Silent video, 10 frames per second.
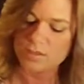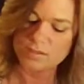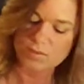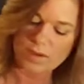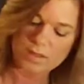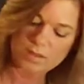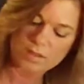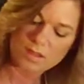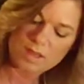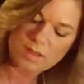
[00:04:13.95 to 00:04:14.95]
So I
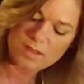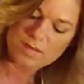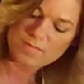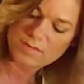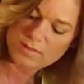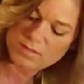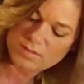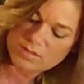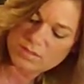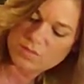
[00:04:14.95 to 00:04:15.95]
love
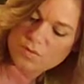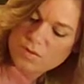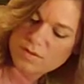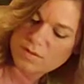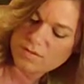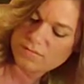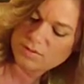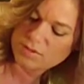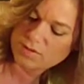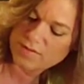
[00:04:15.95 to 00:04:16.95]
this tool for
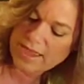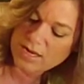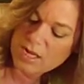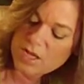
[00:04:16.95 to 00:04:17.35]
doing that.